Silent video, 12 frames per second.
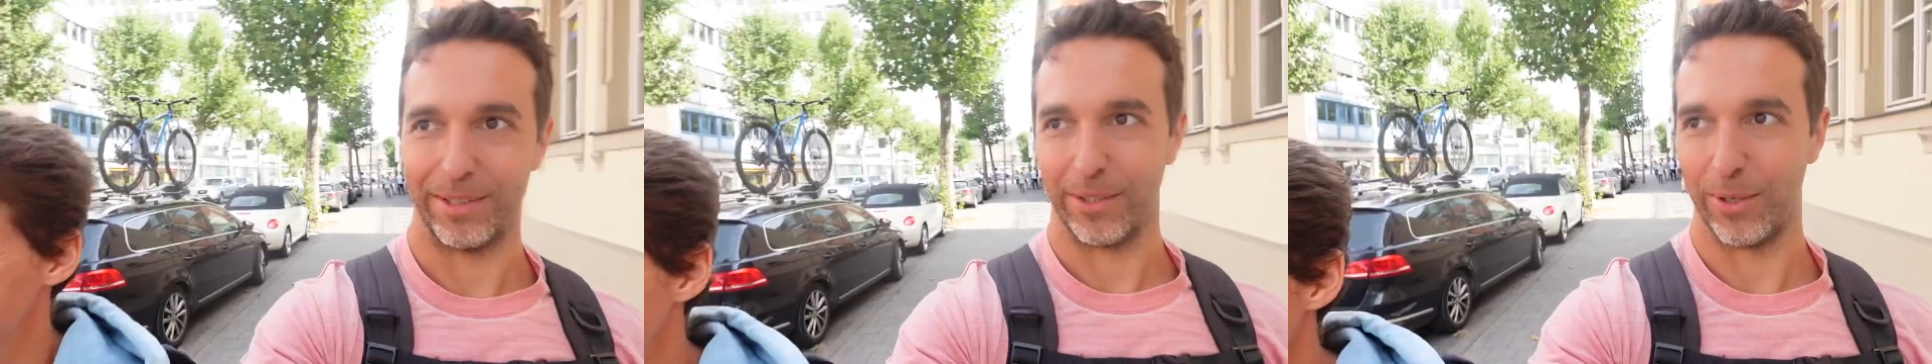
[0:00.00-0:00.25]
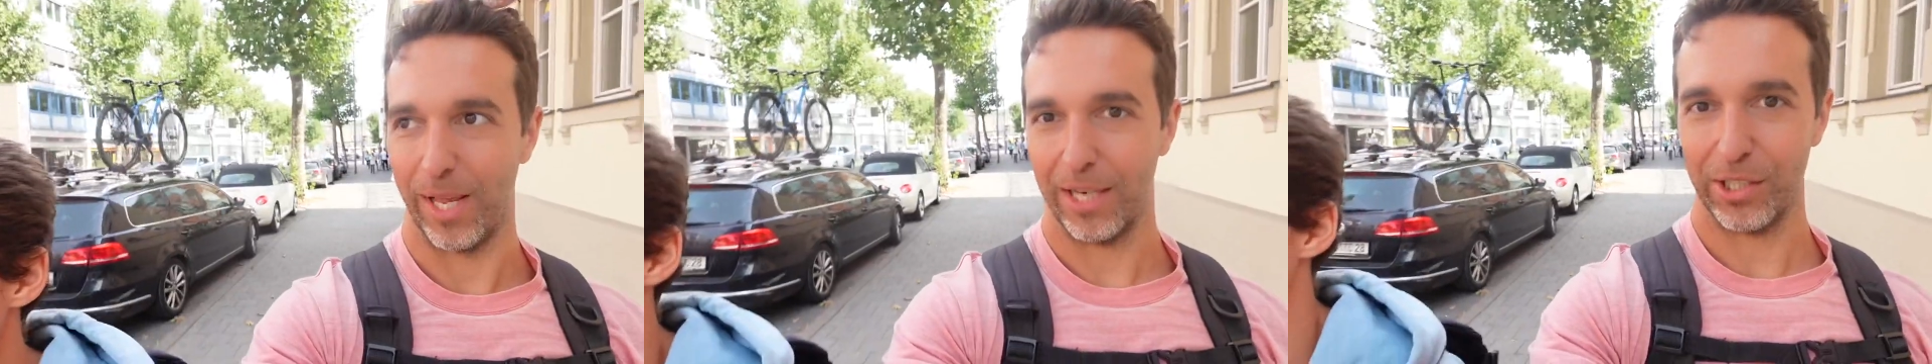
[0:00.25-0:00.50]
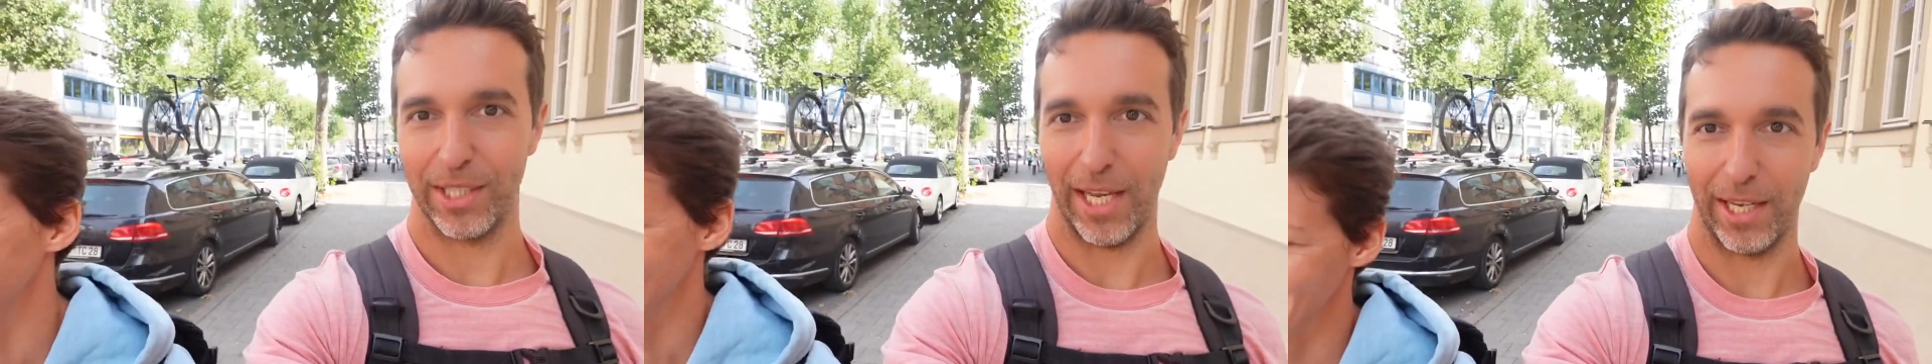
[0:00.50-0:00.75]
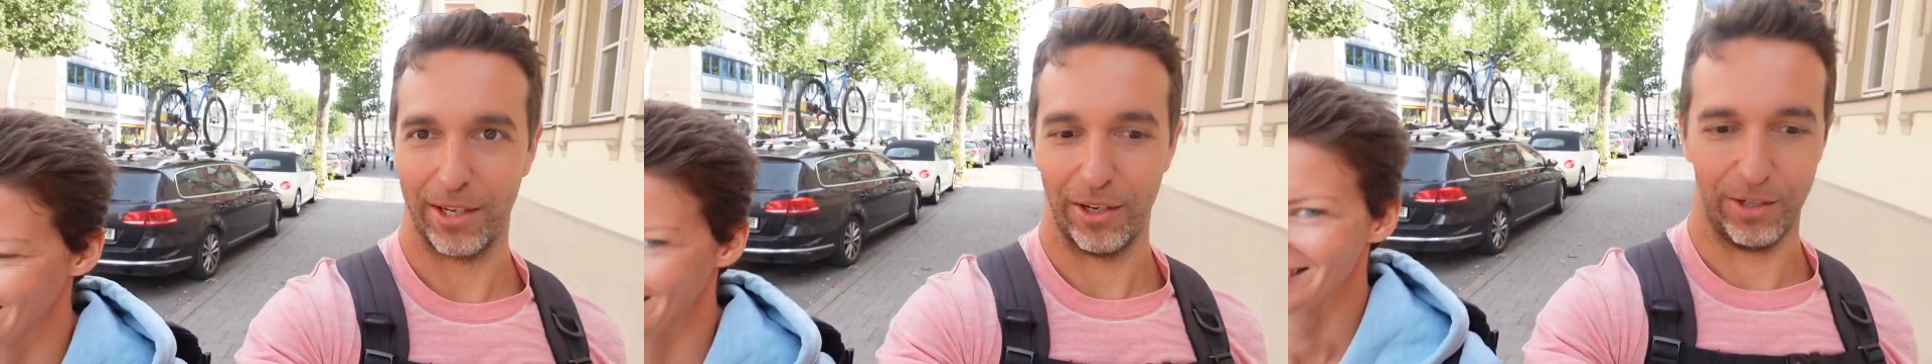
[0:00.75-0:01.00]
So it actually
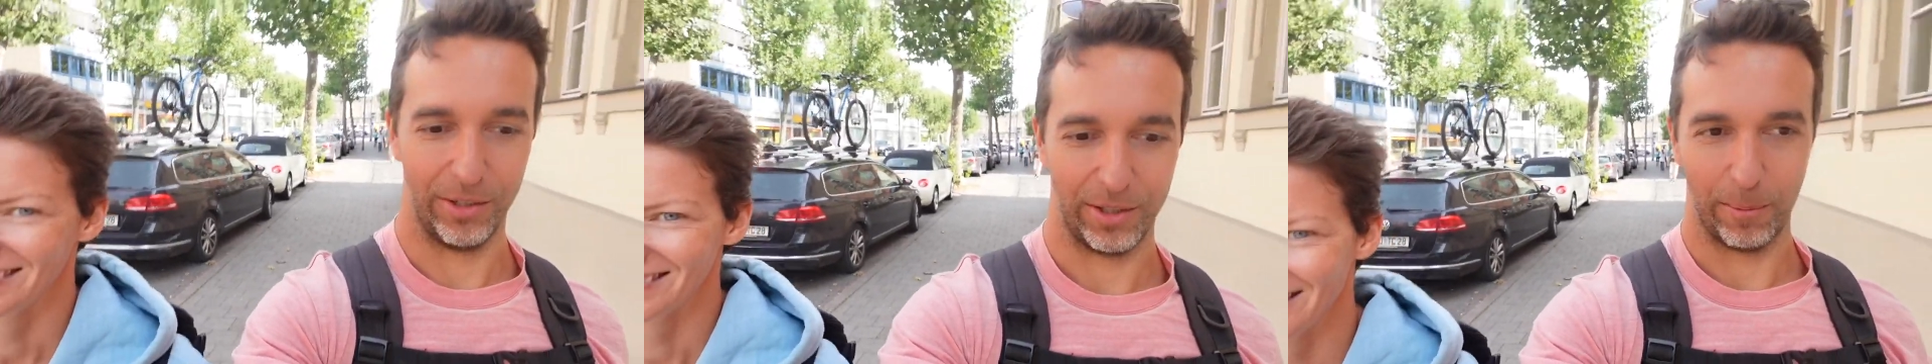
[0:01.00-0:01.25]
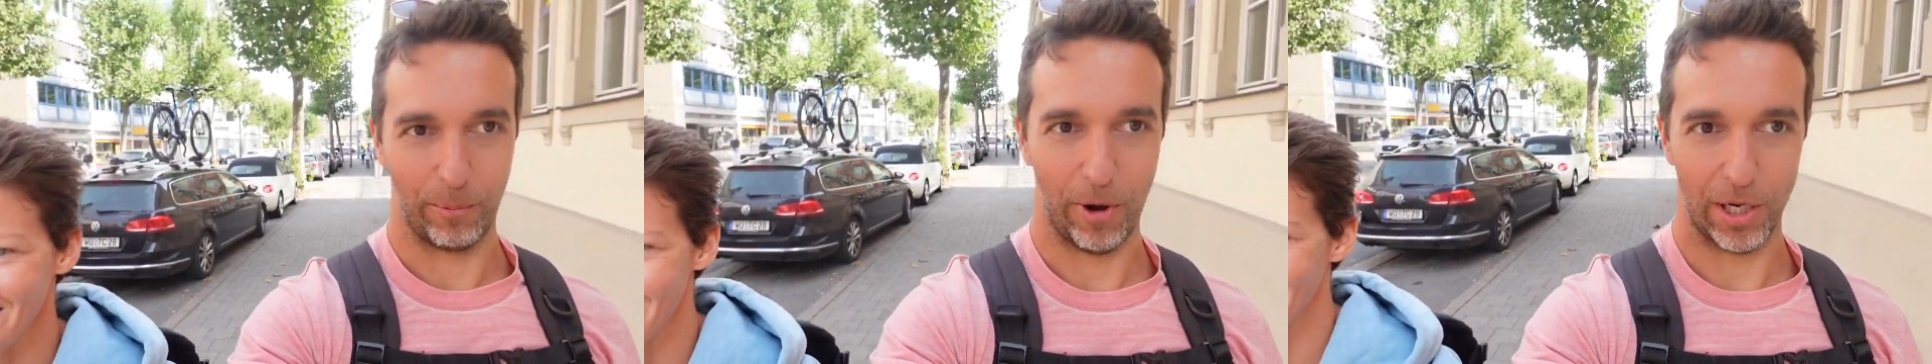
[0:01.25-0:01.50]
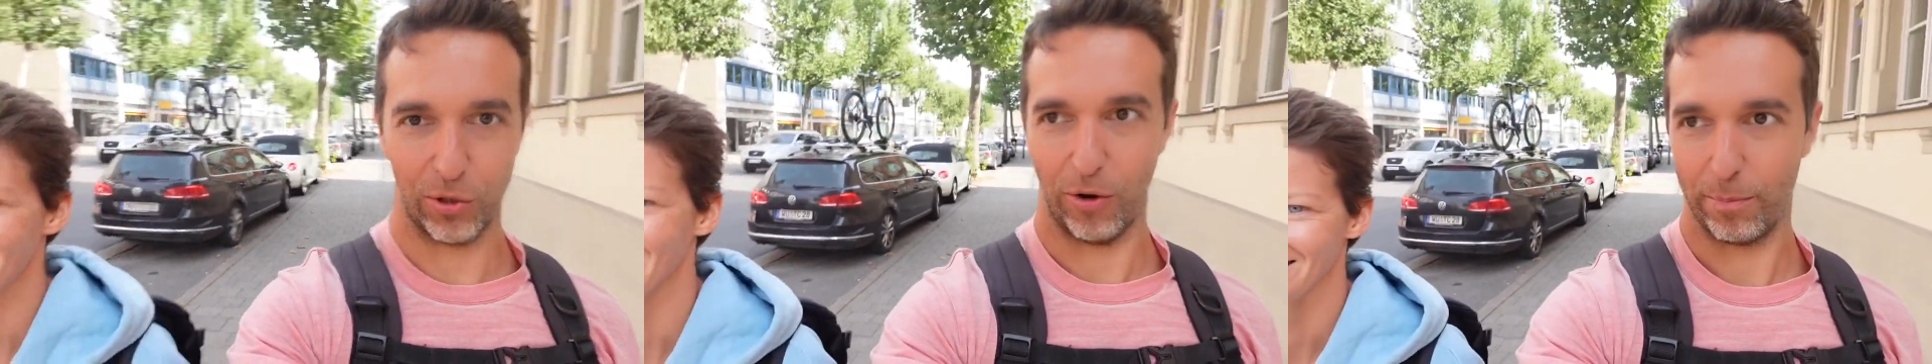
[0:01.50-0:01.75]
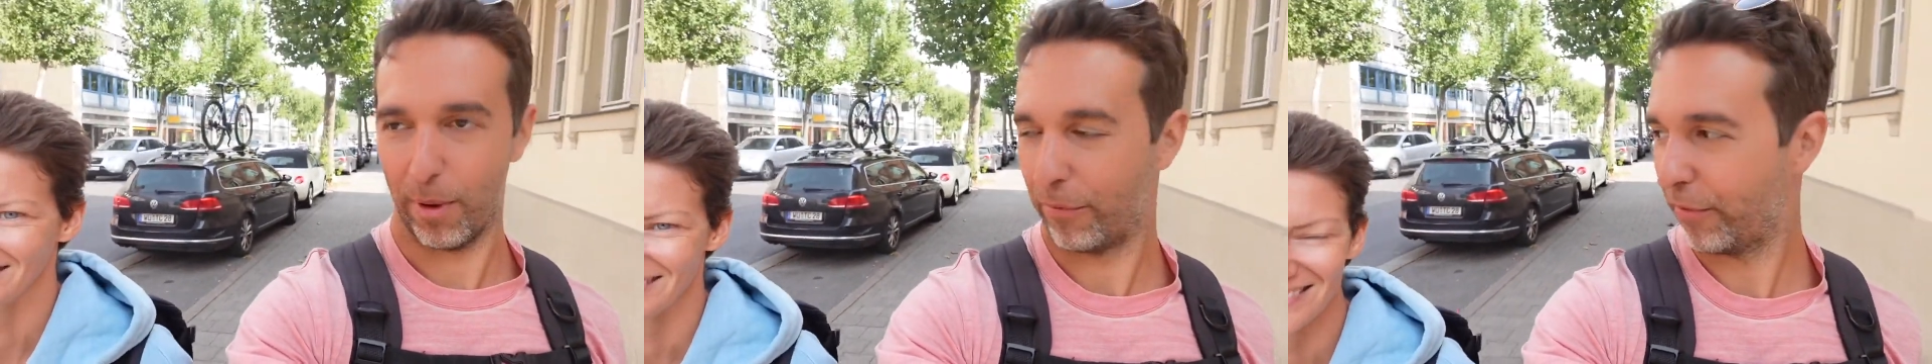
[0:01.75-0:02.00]
taken the pressure
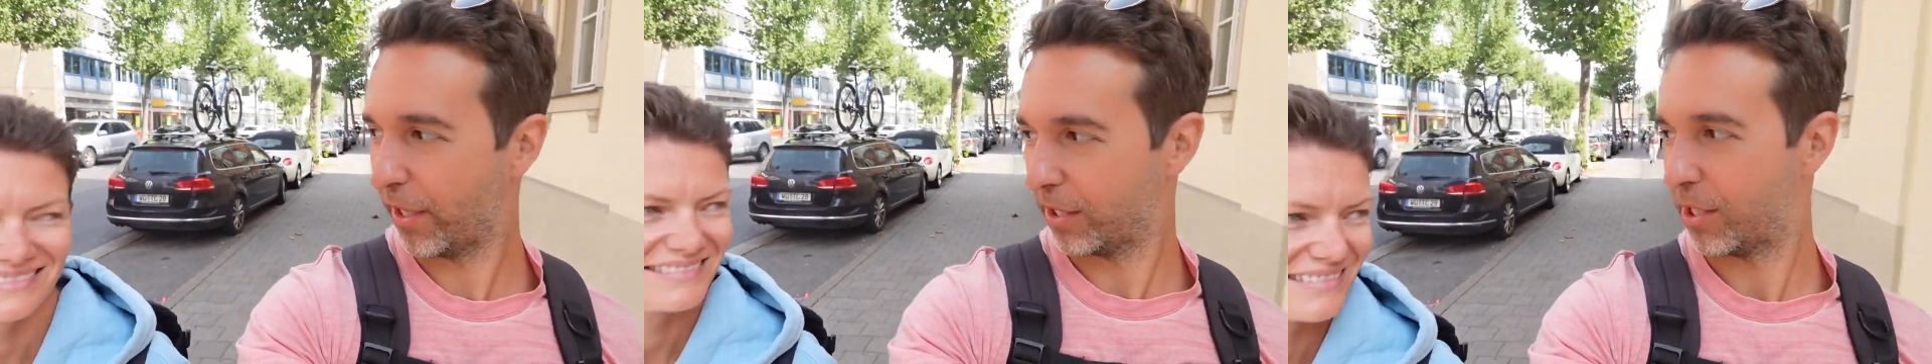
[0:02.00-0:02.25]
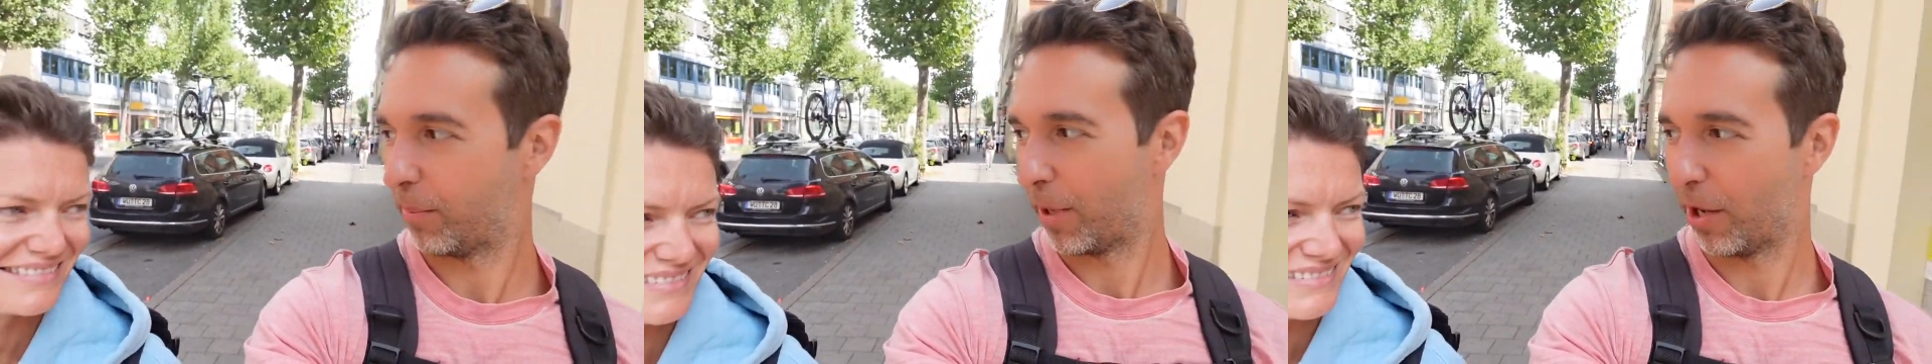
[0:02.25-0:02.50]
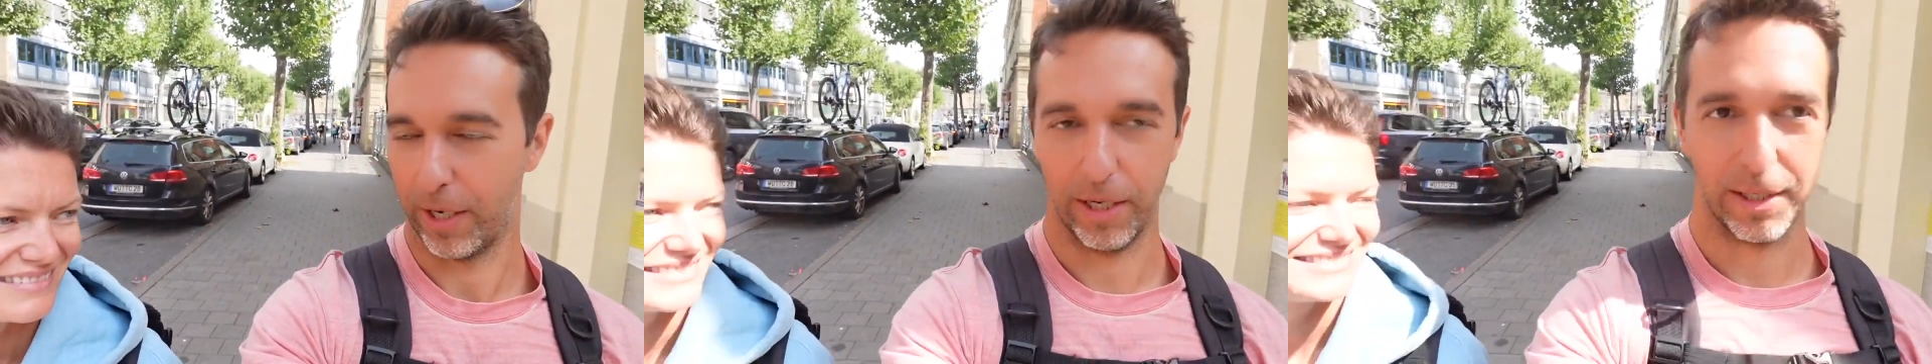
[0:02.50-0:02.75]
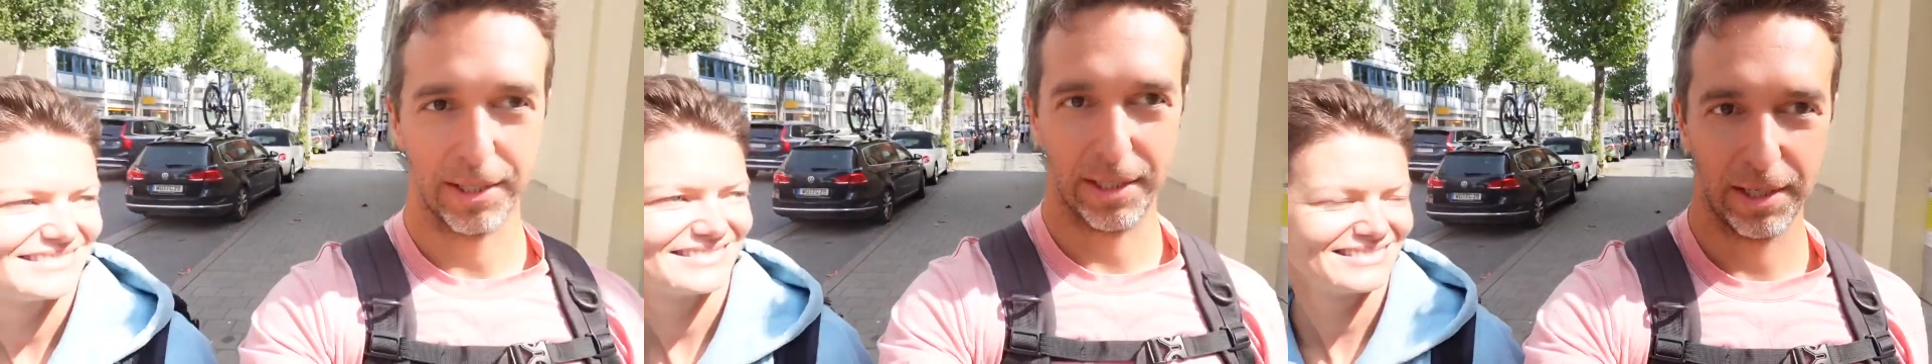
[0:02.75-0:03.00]
off my feet to be
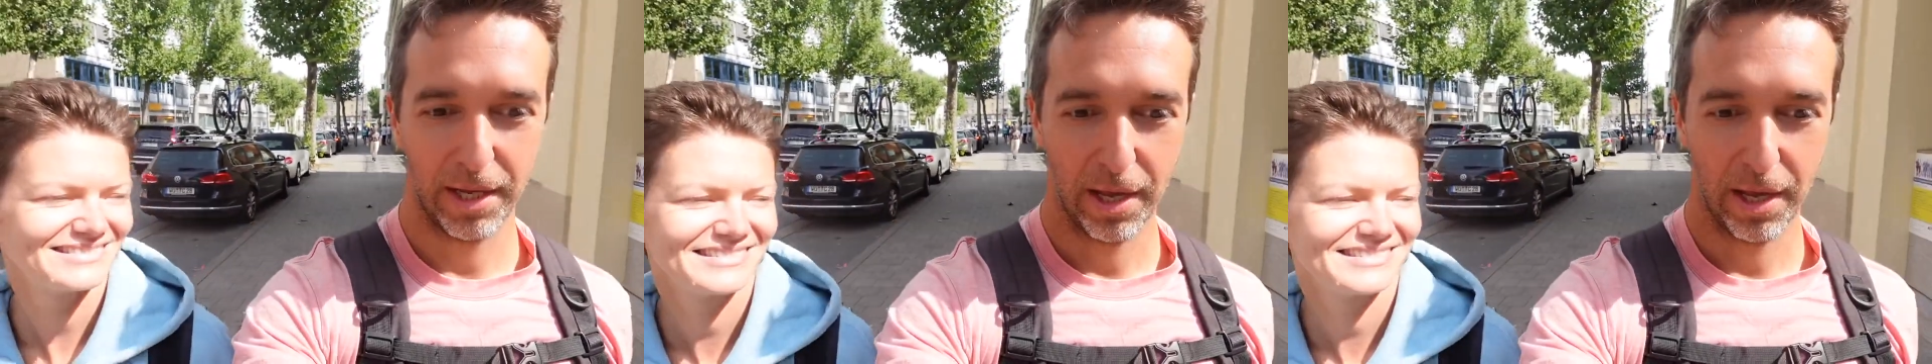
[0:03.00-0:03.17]
honest.